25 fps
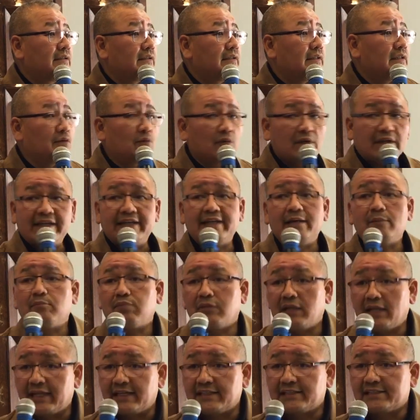You want to
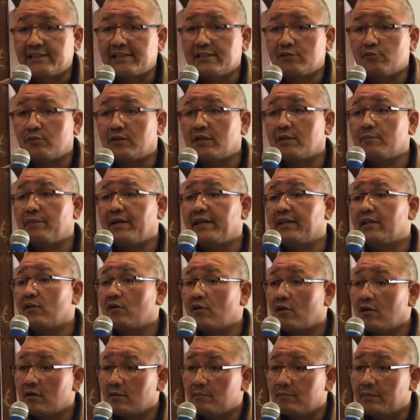get places, we're going to pay the
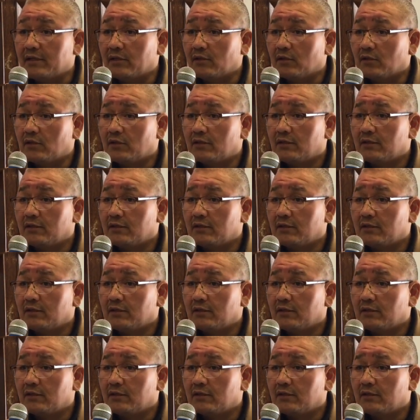car bill.